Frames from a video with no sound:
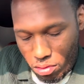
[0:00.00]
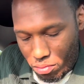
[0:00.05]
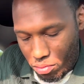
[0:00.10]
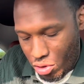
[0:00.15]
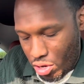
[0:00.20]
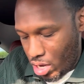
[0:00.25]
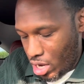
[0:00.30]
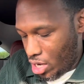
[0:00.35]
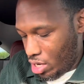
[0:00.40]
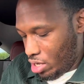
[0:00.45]

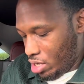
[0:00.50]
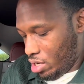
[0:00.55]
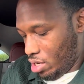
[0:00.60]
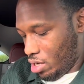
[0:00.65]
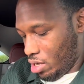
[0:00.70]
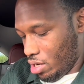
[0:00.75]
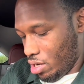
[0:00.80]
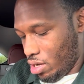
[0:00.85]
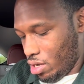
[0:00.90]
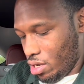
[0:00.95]
But
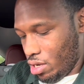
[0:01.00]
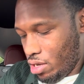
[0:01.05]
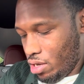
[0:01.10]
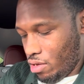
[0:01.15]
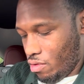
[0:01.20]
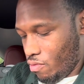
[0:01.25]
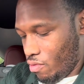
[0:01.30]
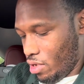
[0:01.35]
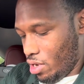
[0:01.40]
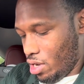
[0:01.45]

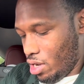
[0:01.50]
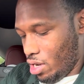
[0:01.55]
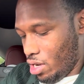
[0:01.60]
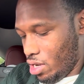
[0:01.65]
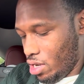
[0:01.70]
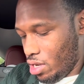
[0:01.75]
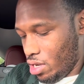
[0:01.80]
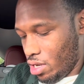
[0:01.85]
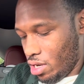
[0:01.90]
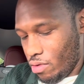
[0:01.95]
we did
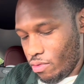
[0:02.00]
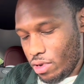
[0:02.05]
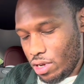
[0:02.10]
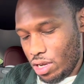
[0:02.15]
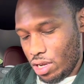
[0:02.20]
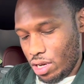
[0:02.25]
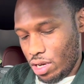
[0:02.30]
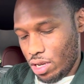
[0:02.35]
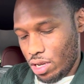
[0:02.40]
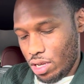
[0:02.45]
good. We
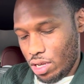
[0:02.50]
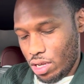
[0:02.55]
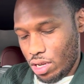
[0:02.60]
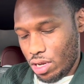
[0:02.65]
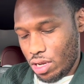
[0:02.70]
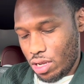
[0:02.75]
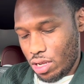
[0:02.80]
did good.